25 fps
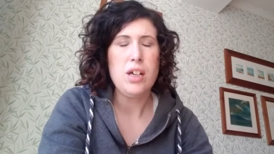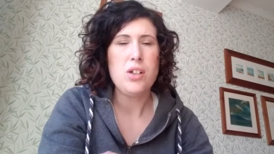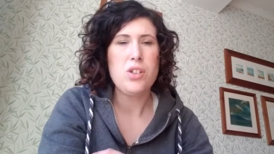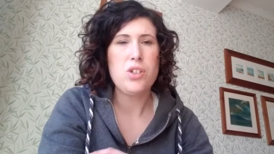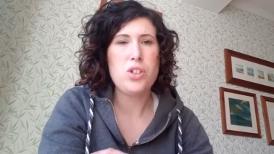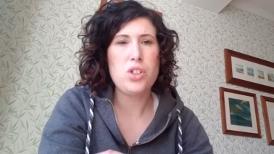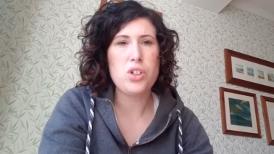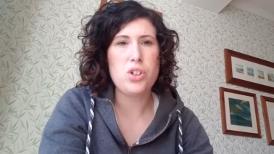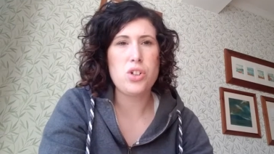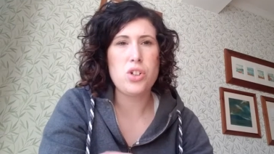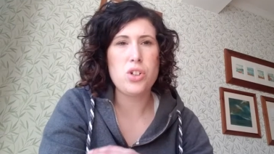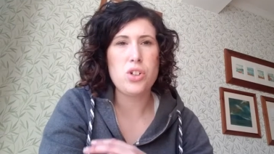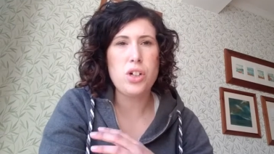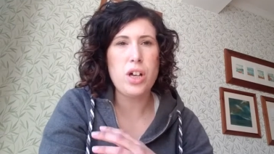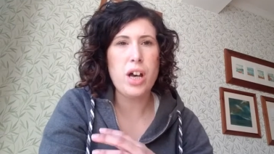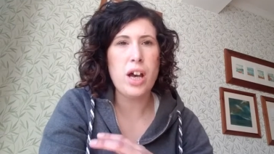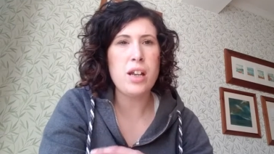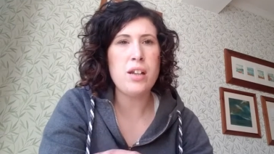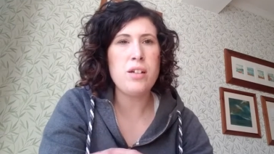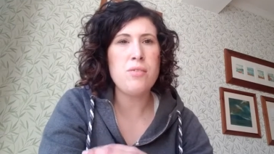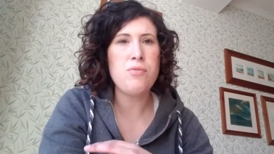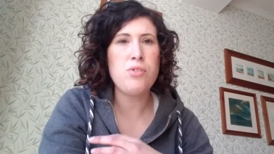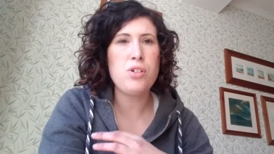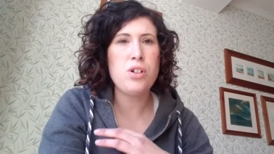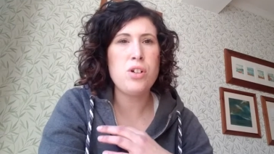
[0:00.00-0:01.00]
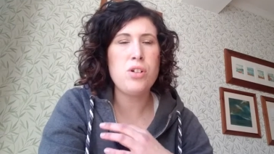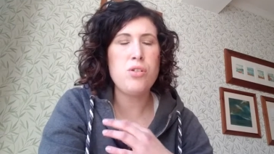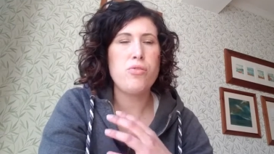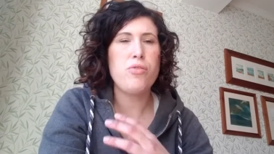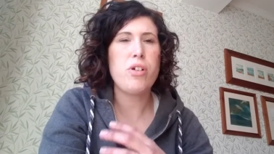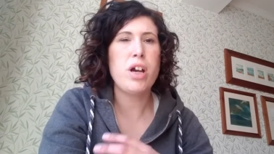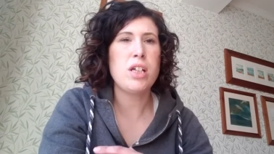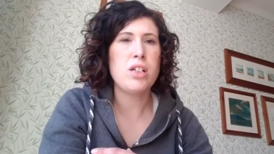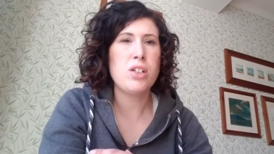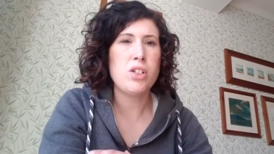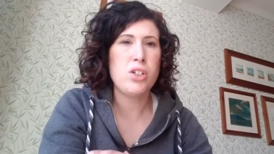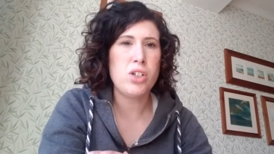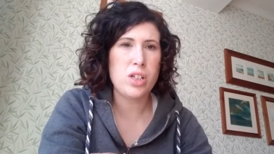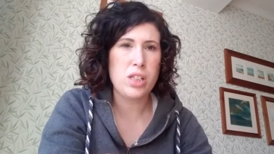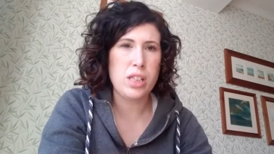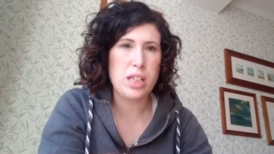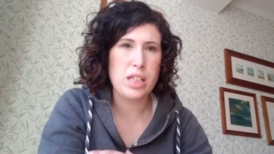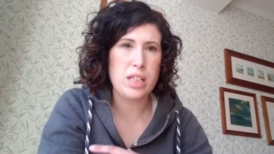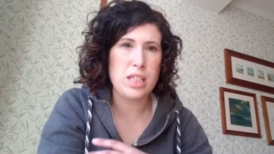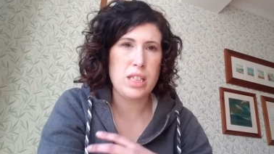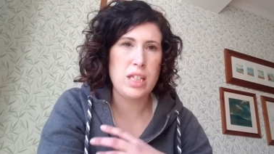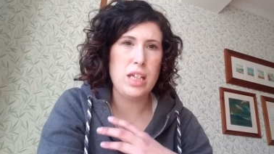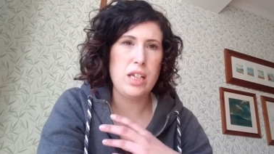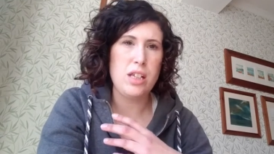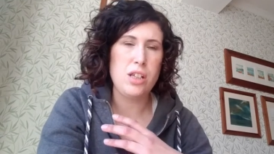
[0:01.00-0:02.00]
So she'll kind of
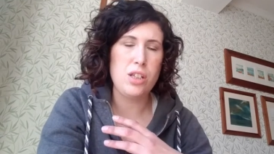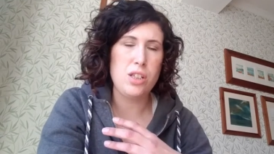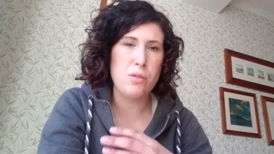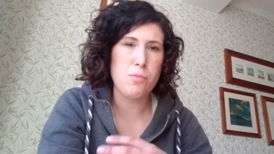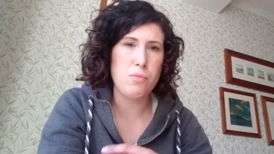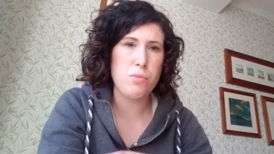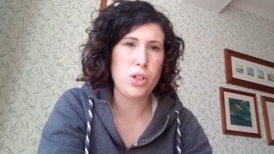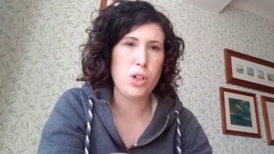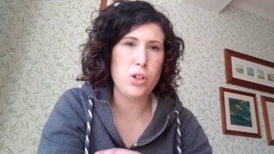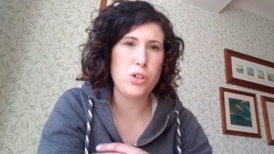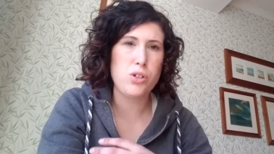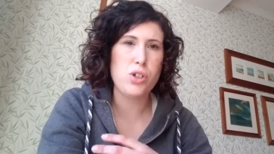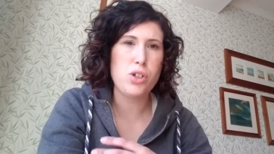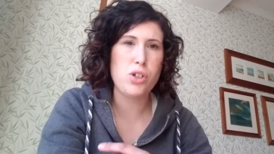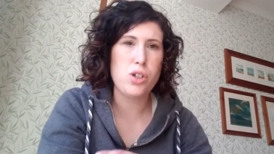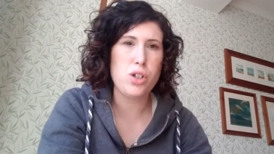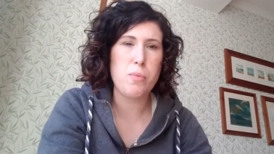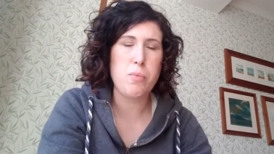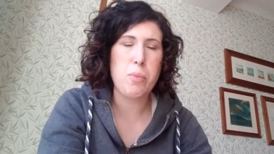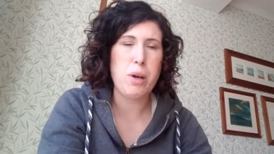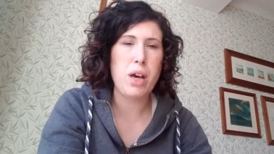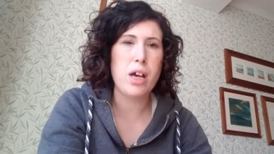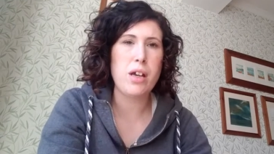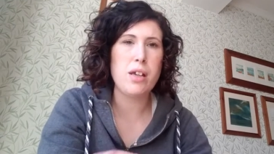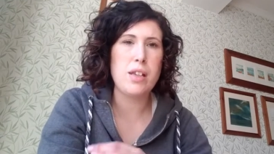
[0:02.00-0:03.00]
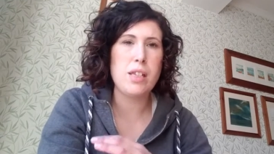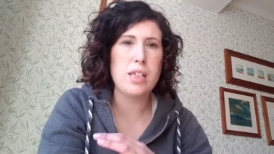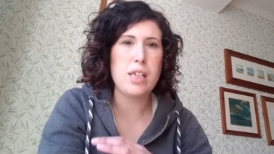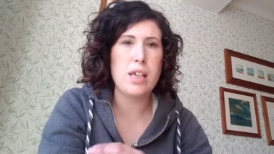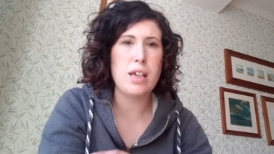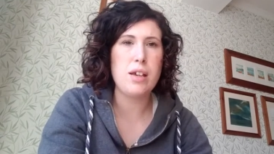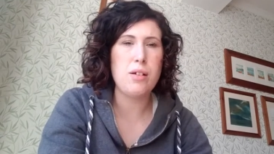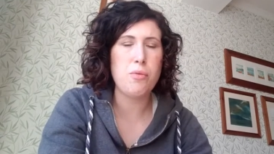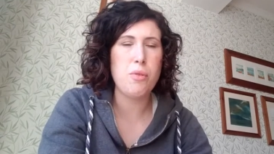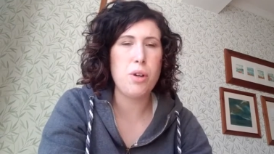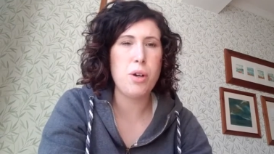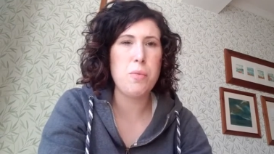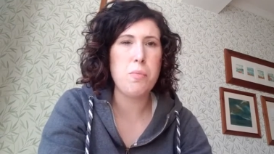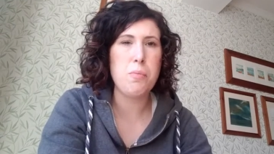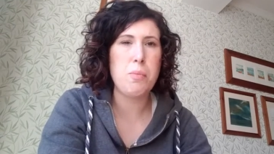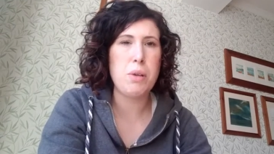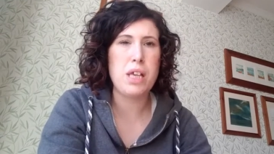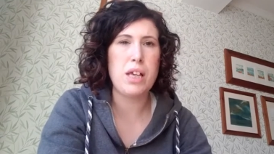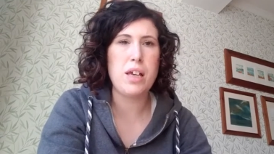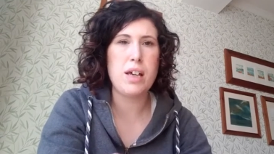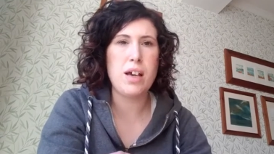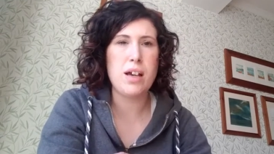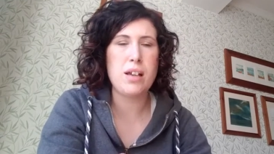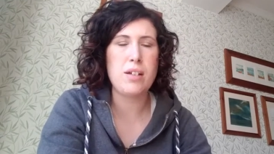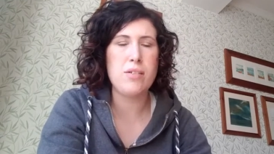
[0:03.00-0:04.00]
gradually teach them not to do biting. It won't
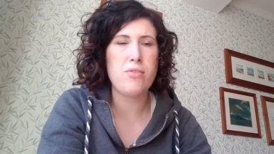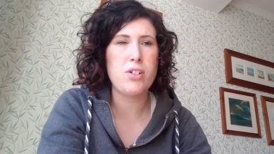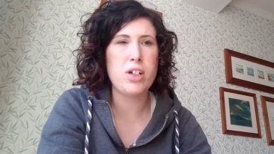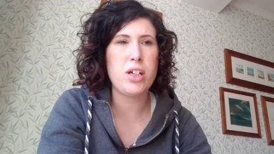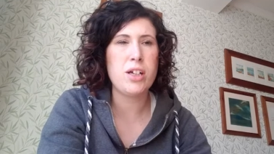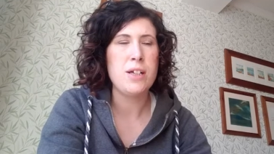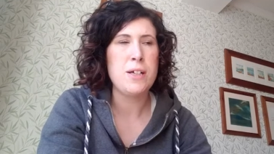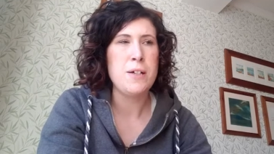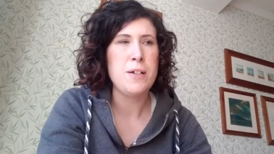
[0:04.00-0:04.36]
be kind of a,